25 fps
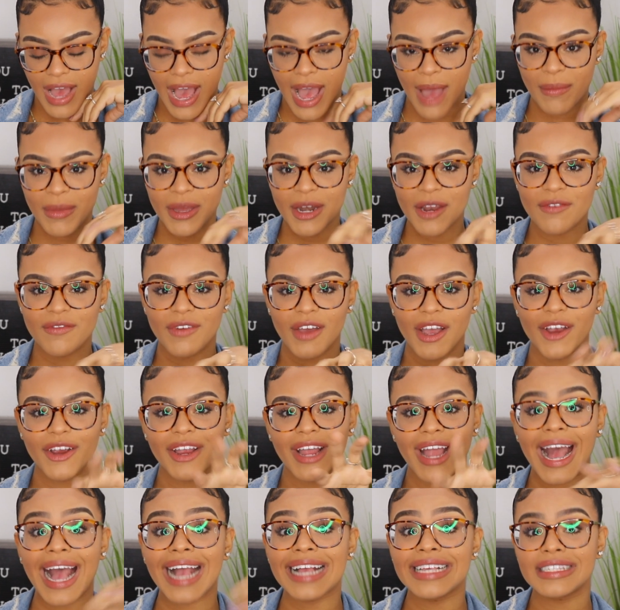I'm in a
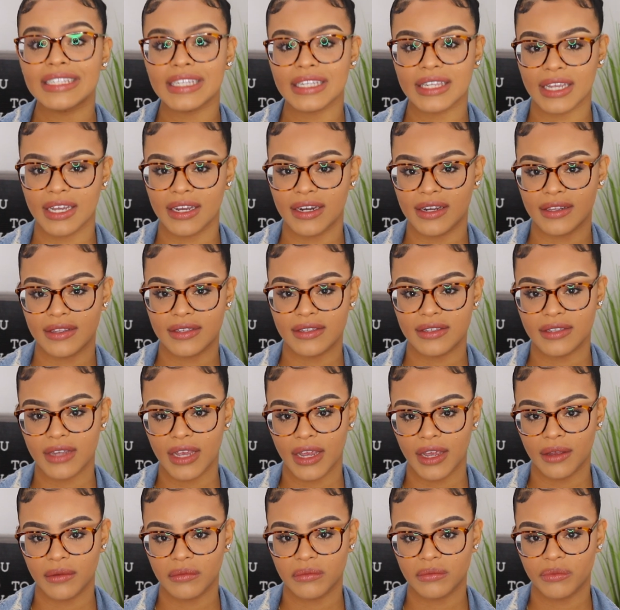very isolated
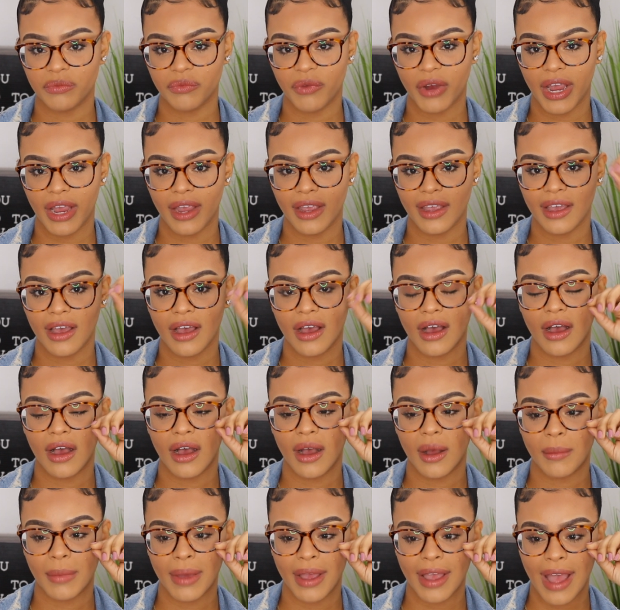state, right?
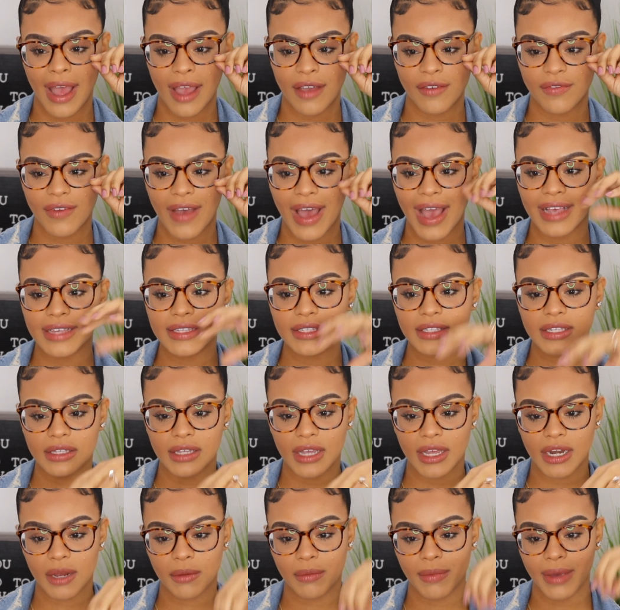I've
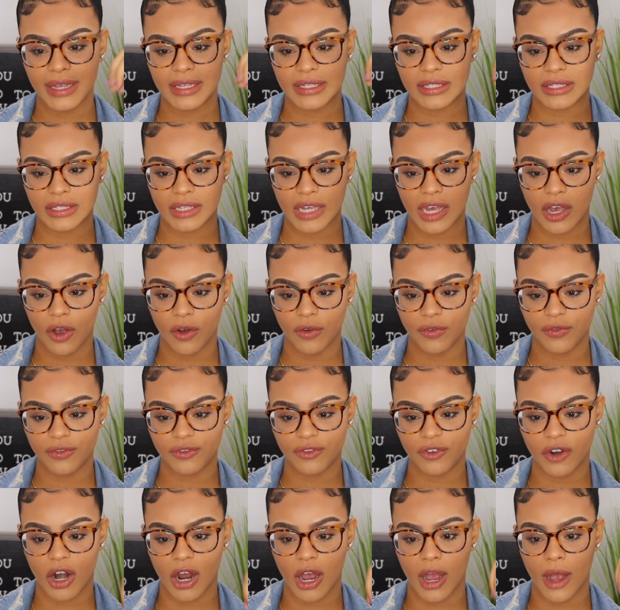isolated myself
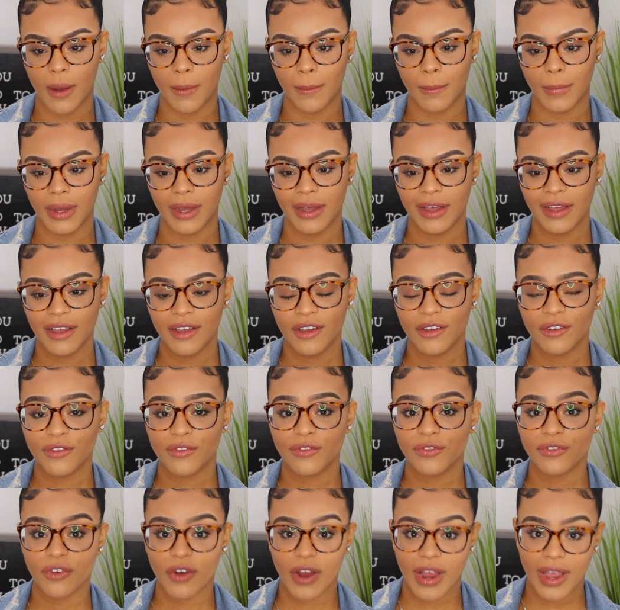from
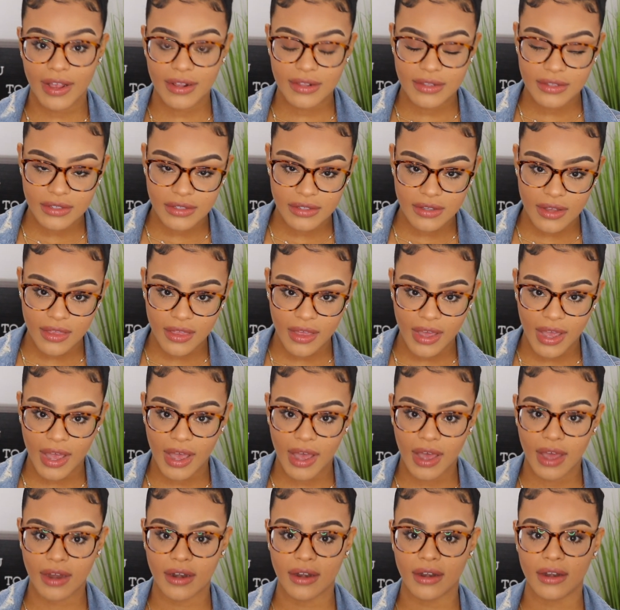friends
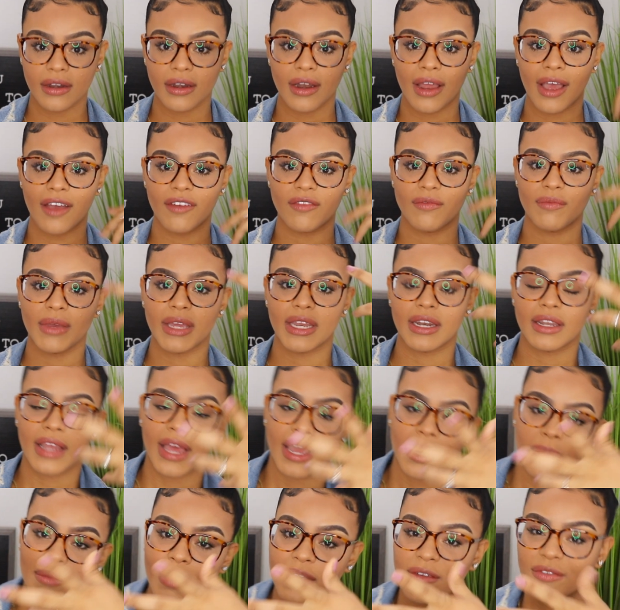that have been
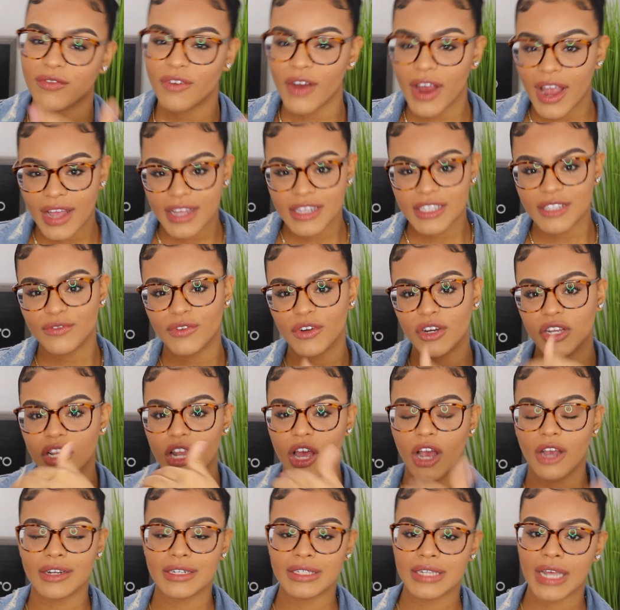like my friends for a
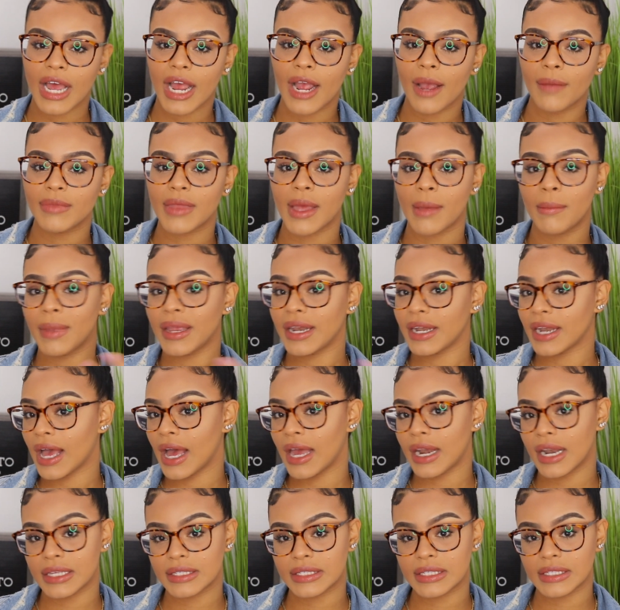long time that may
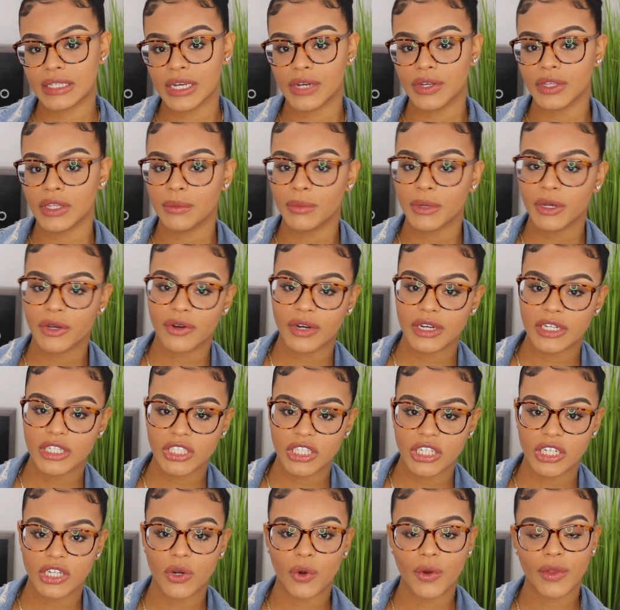not necessarily be
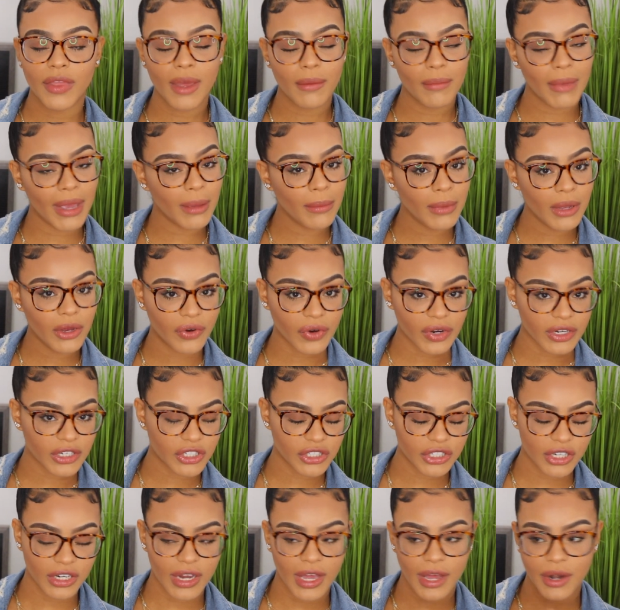Christian, or they may be
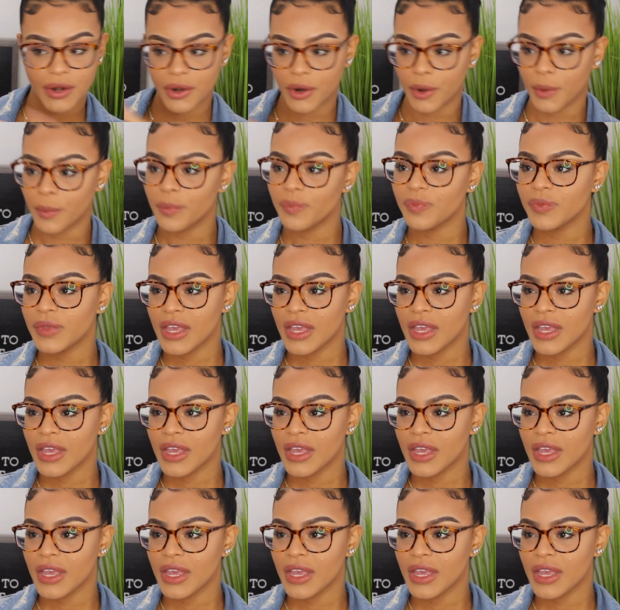Christian. I don't know.